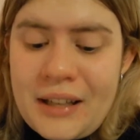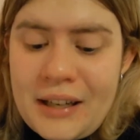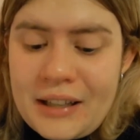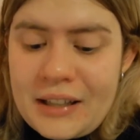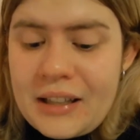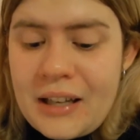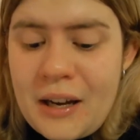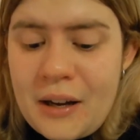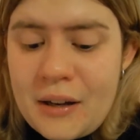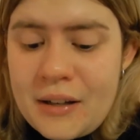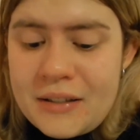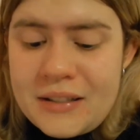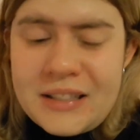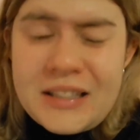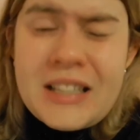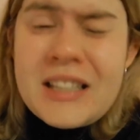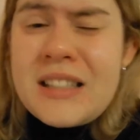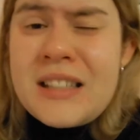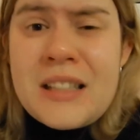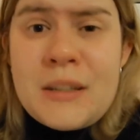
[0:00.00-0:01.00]
Like,
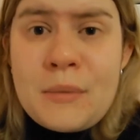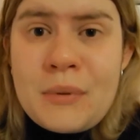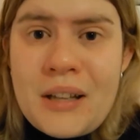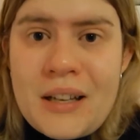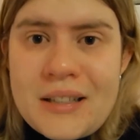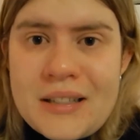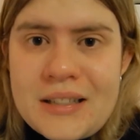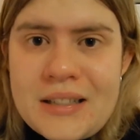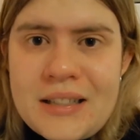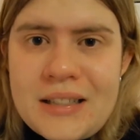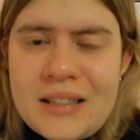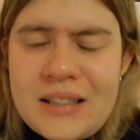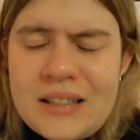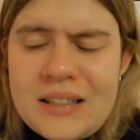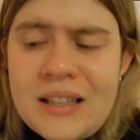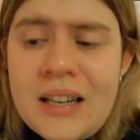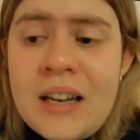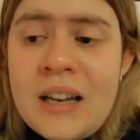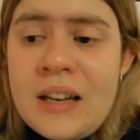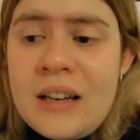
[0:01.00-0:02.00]
Disney Plus
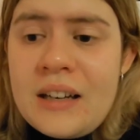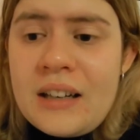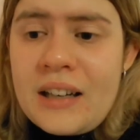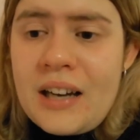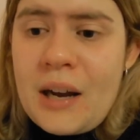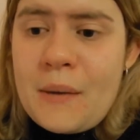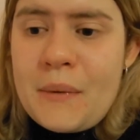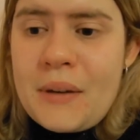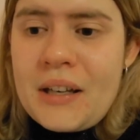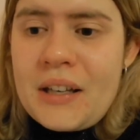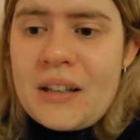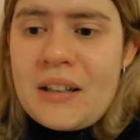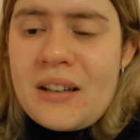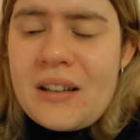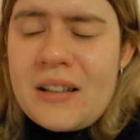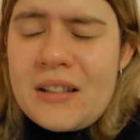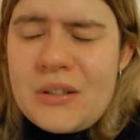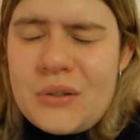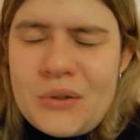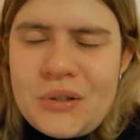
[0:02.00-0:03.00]
is
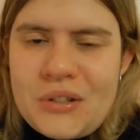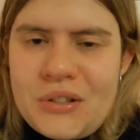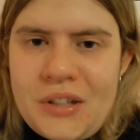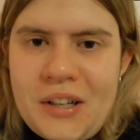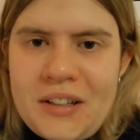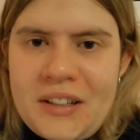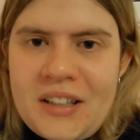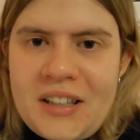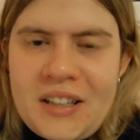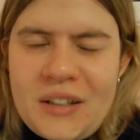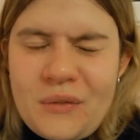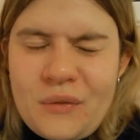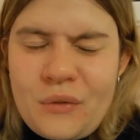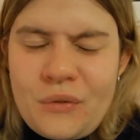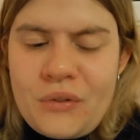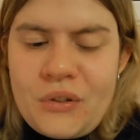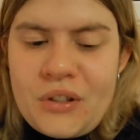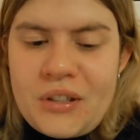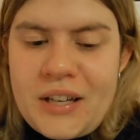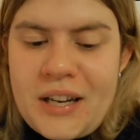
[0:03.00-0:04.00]
coming to Australia in a
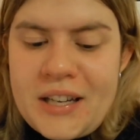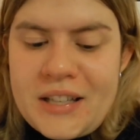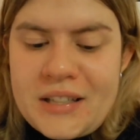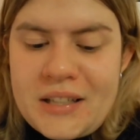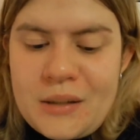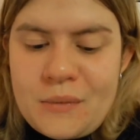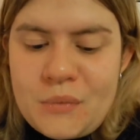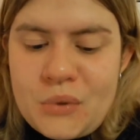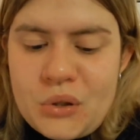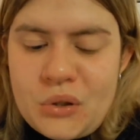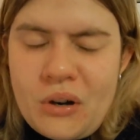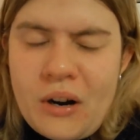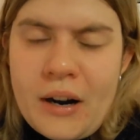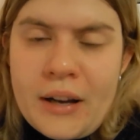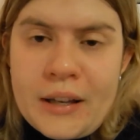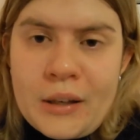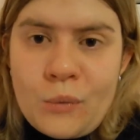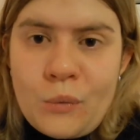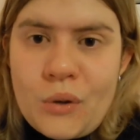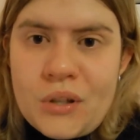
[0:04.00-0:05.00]
few days, and I'm sure
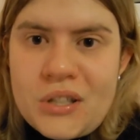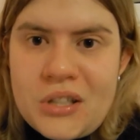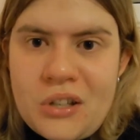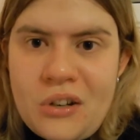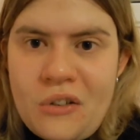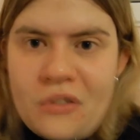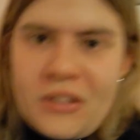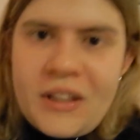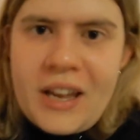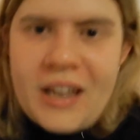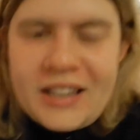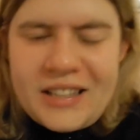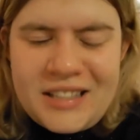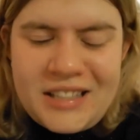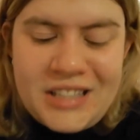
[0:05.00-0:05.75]
I can watch it on there.